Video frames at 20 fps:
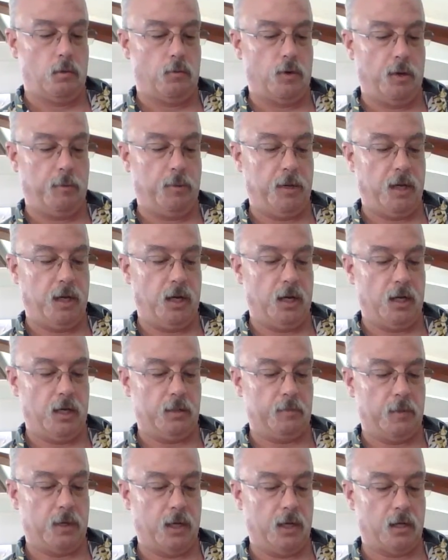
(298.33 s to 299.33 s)
Repeat
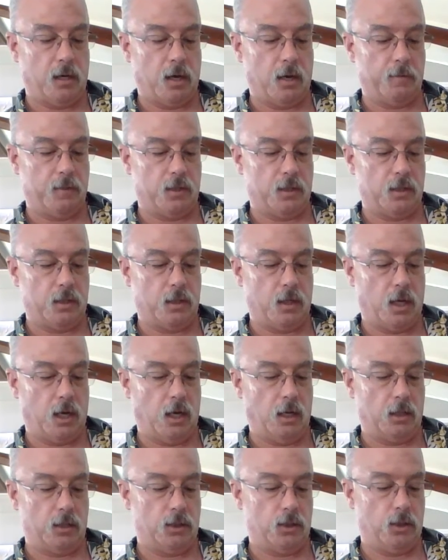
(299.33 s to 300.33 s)
as many times as it
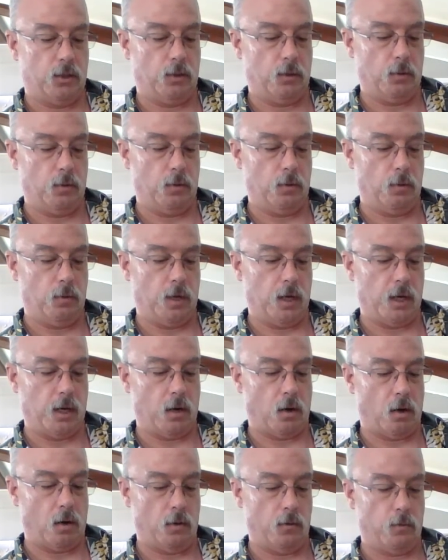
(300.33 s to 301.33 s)
takes to get
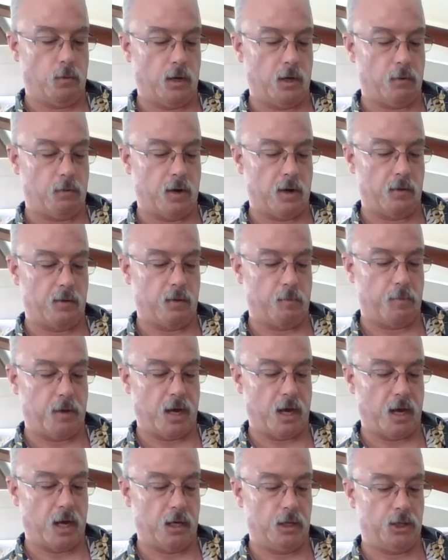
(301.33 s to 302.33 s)
all the way around the
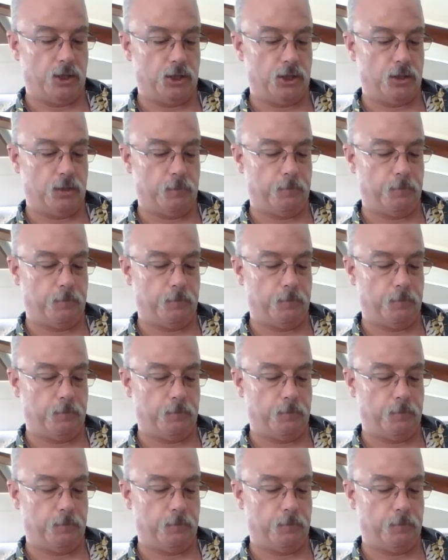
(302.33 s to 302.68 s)
badge.